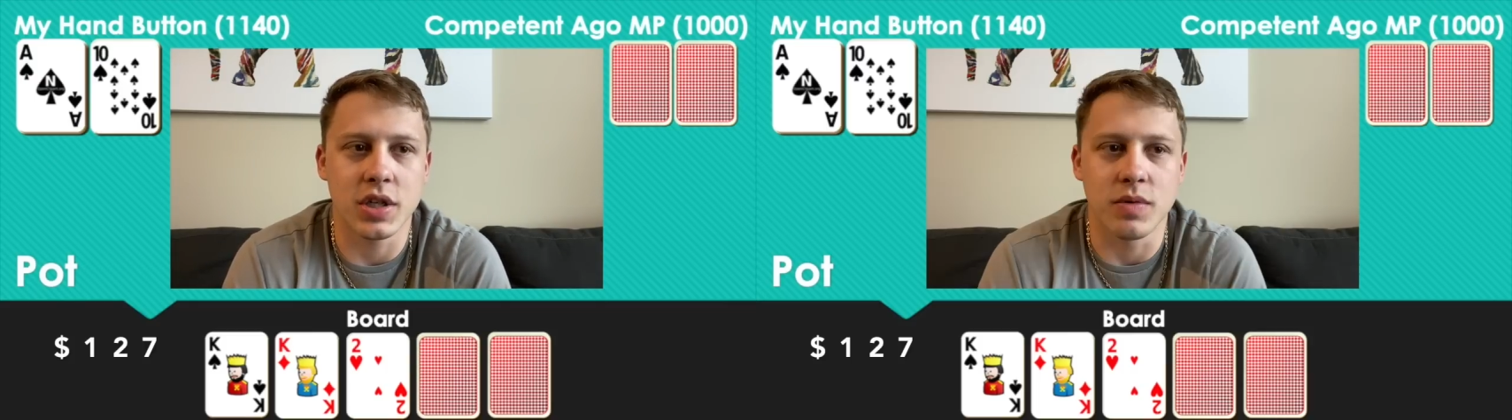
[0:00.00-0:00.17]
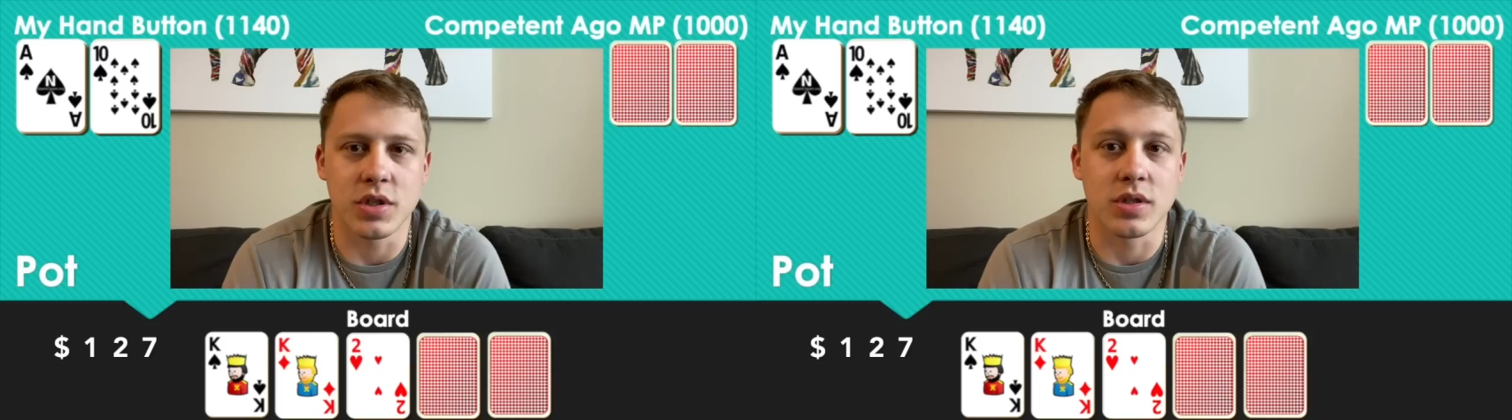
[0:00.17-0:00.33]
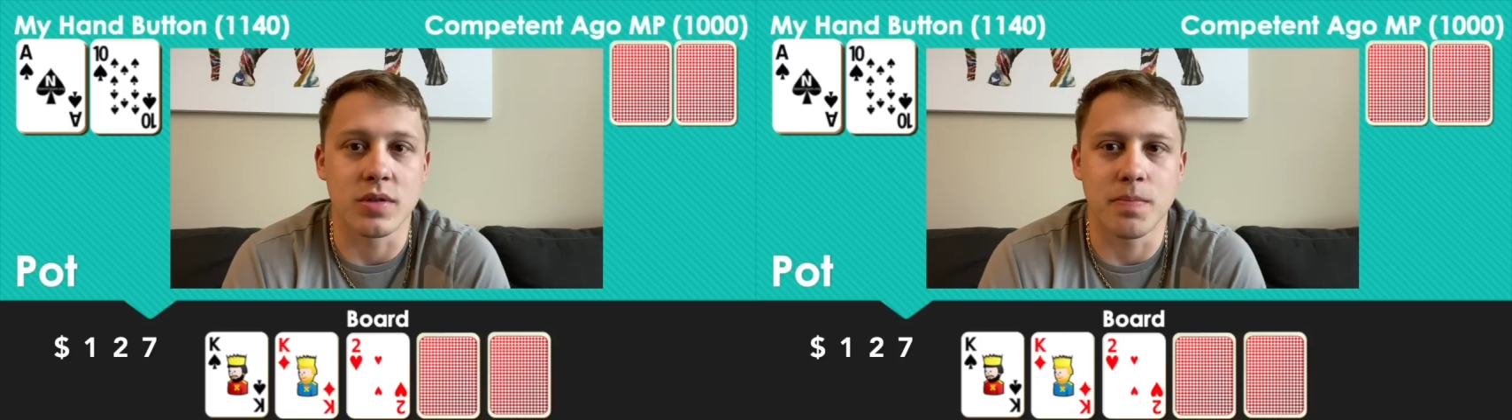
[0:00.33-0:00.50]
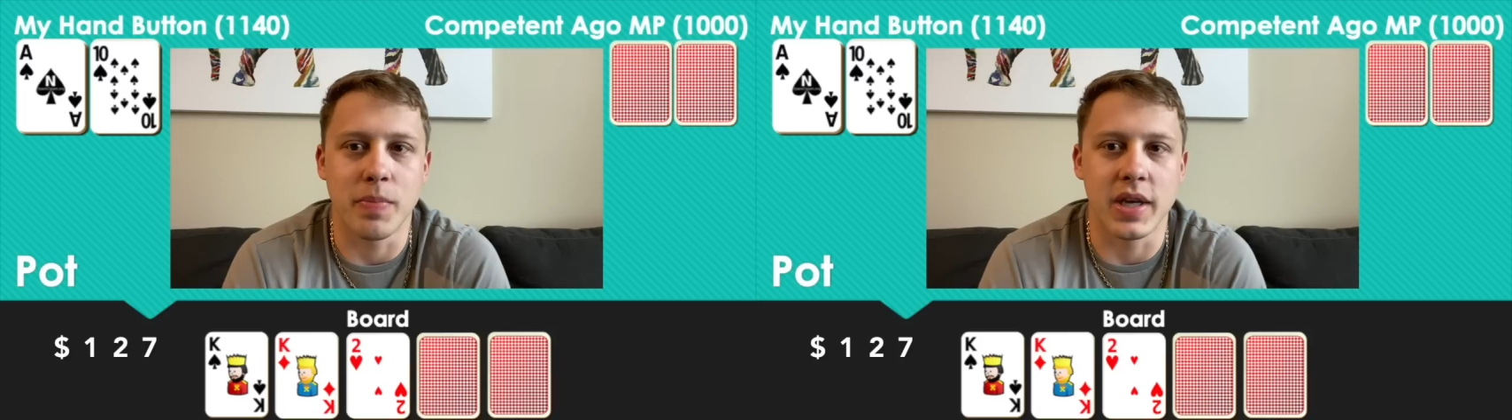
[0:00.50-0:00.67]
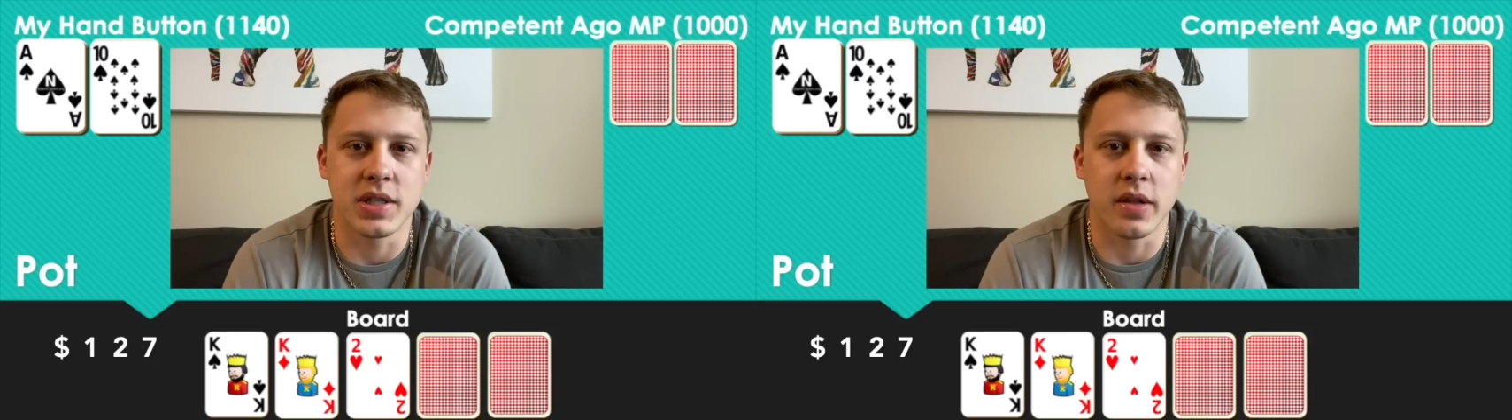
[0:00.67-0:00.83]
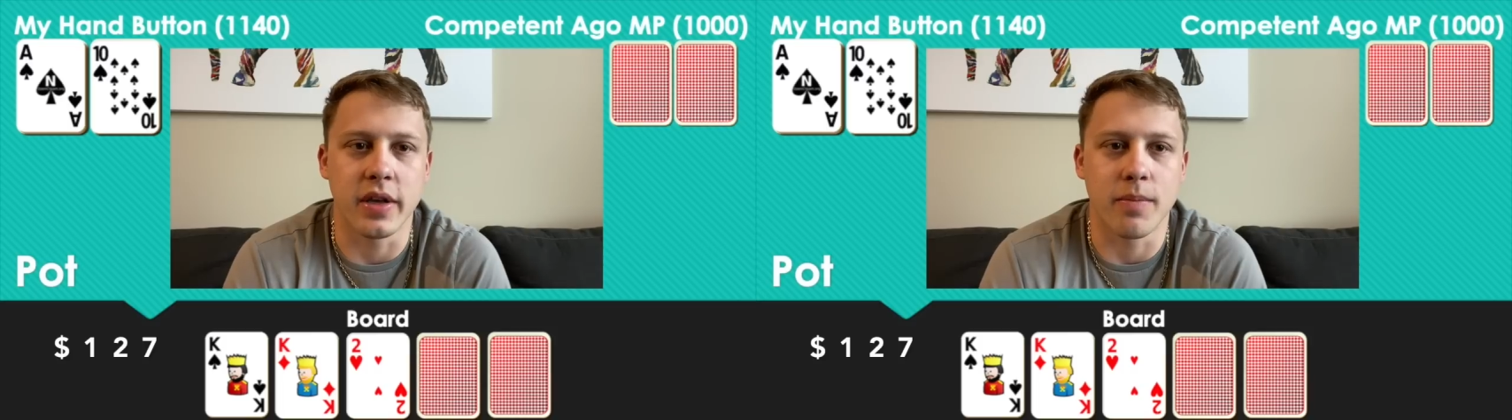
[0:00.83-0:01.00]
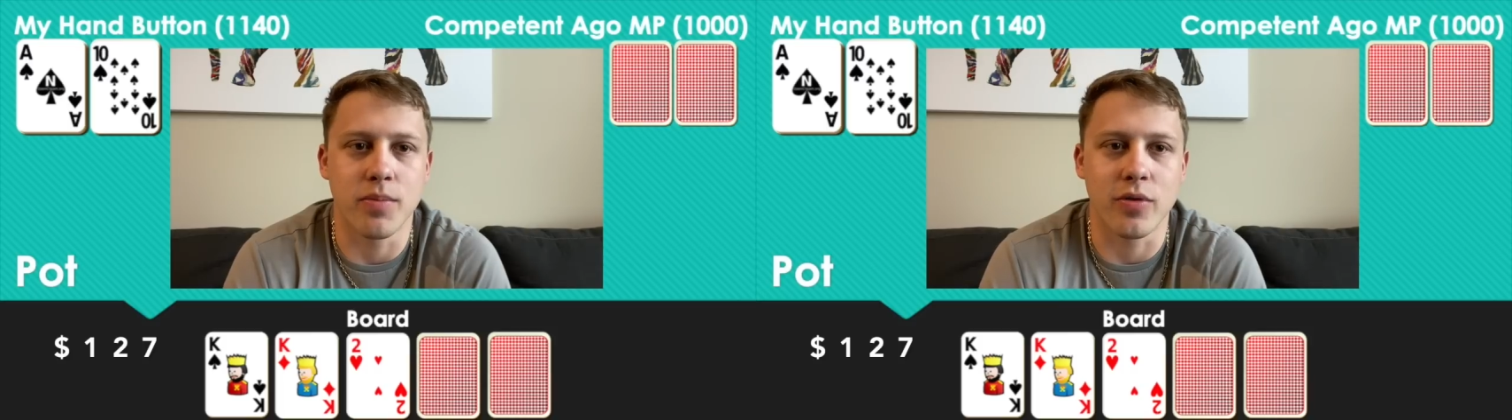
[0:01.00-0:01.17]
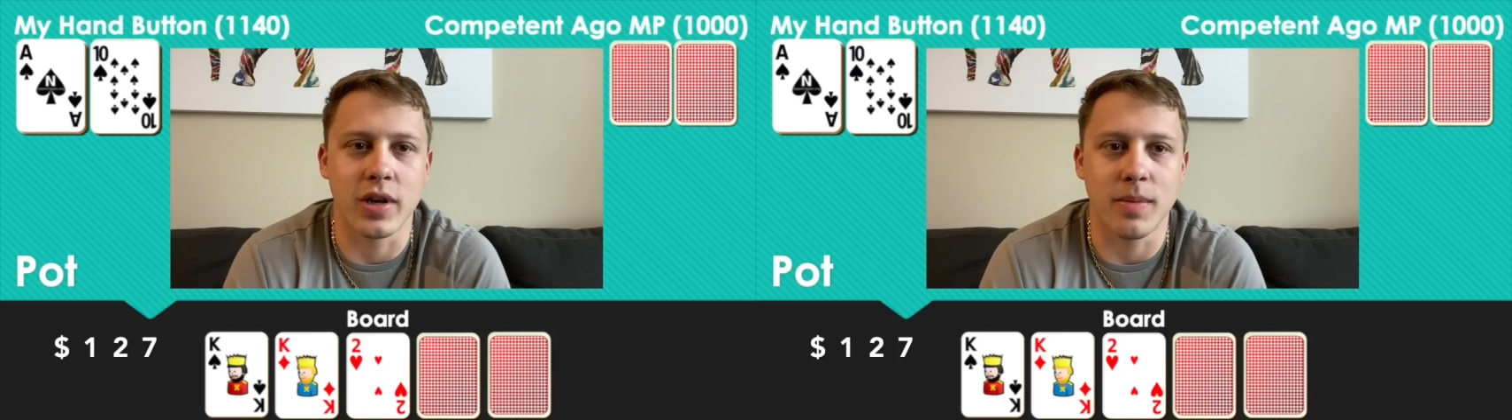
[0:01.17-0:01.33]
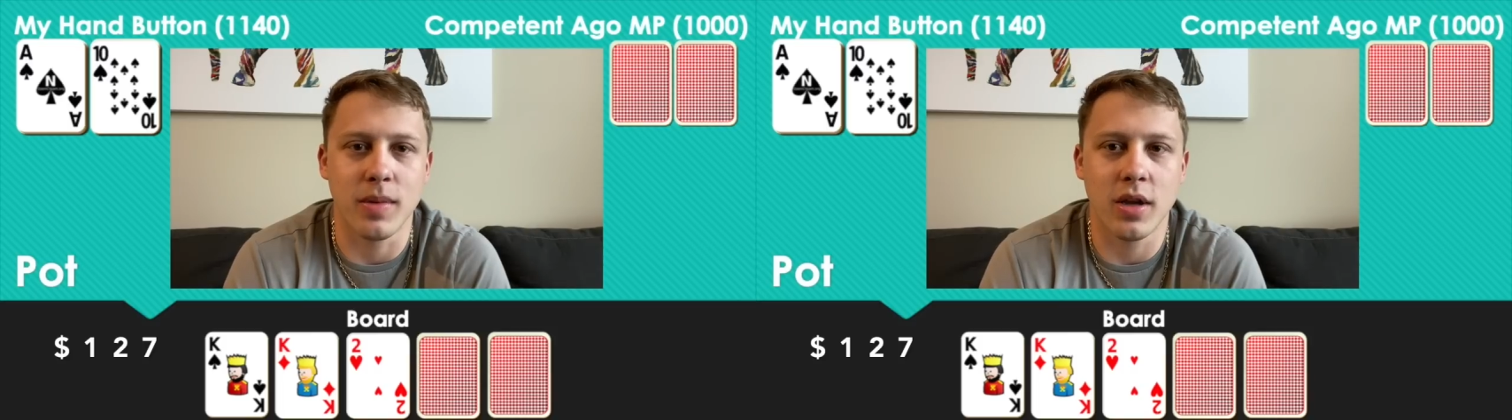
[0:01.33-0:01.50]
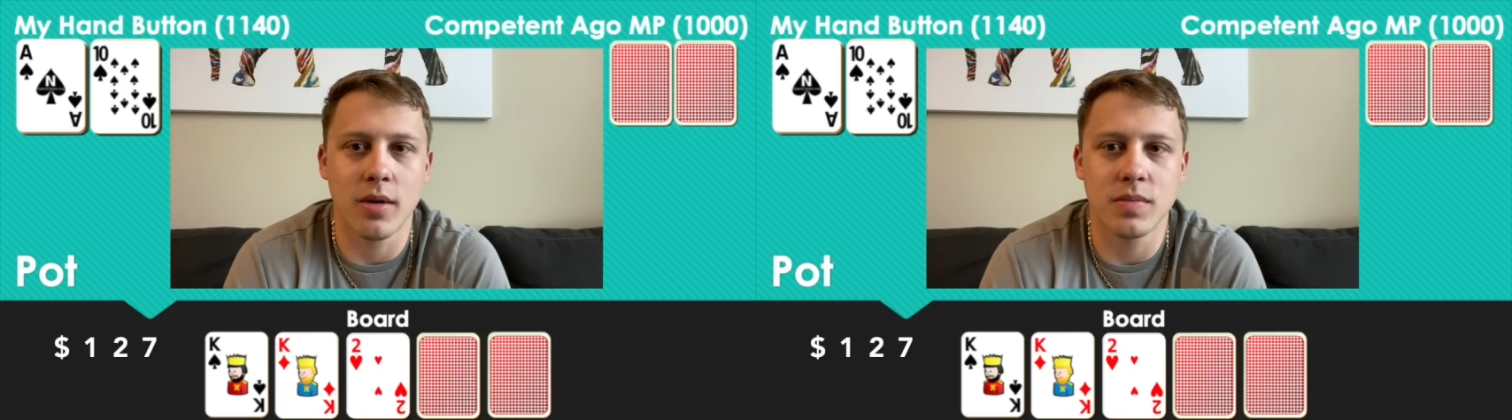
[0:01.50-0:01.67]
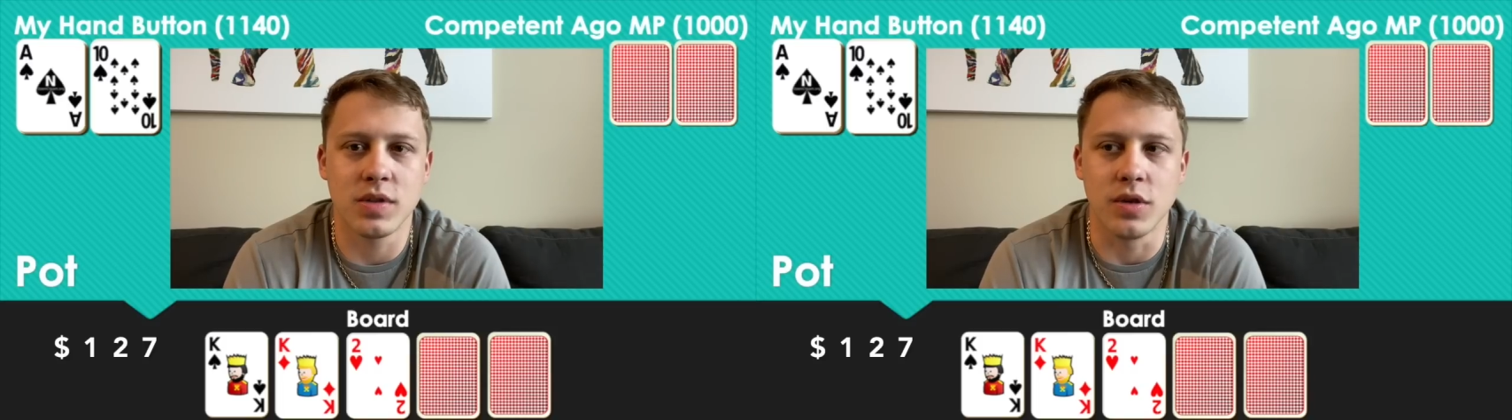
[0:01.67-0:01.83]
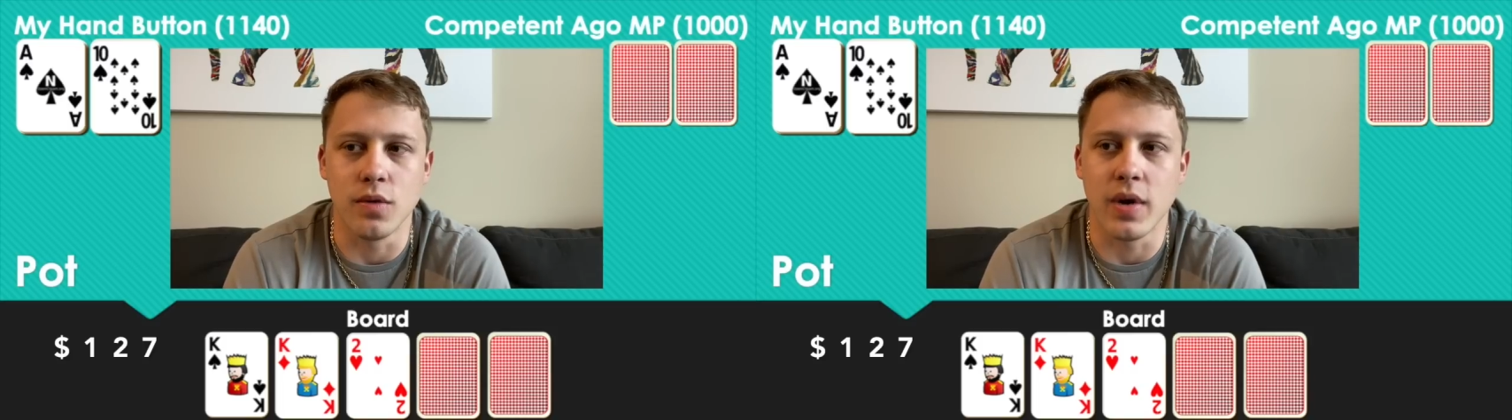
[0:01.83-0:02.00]
which is basically a premium
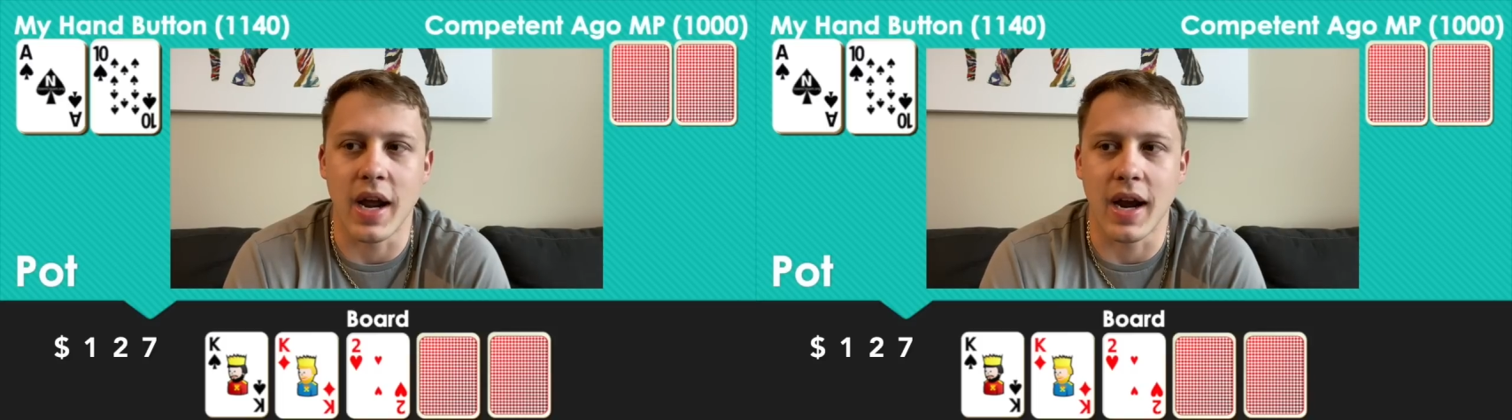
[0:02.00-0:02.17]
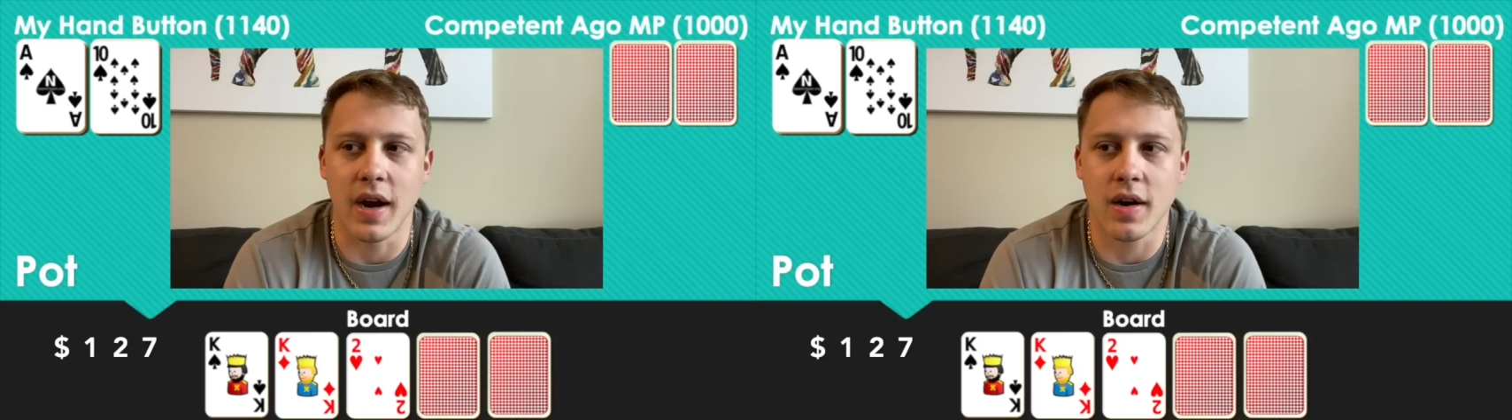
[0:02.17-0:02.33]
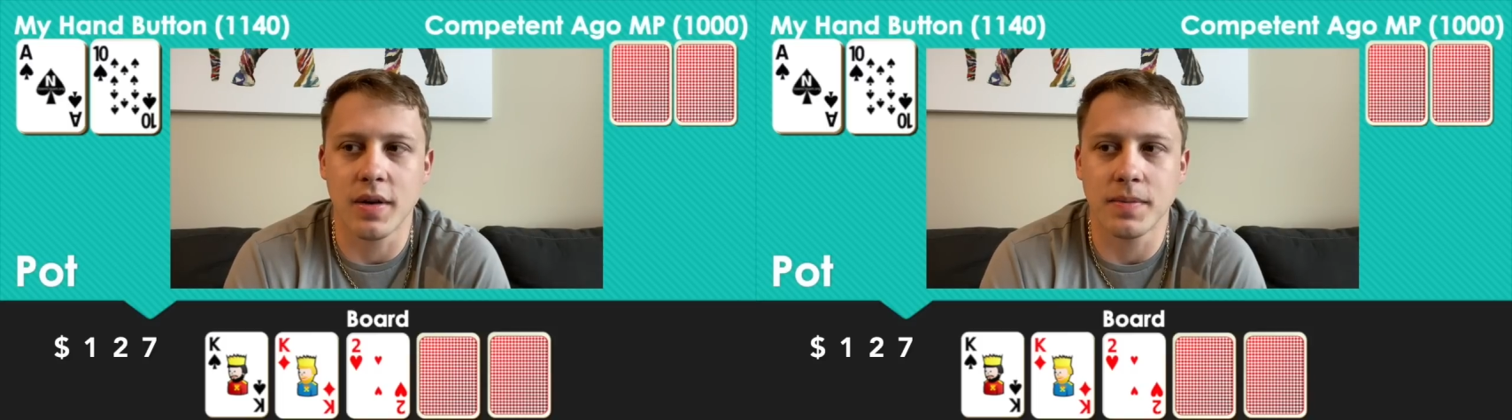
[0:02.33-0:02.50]
to air.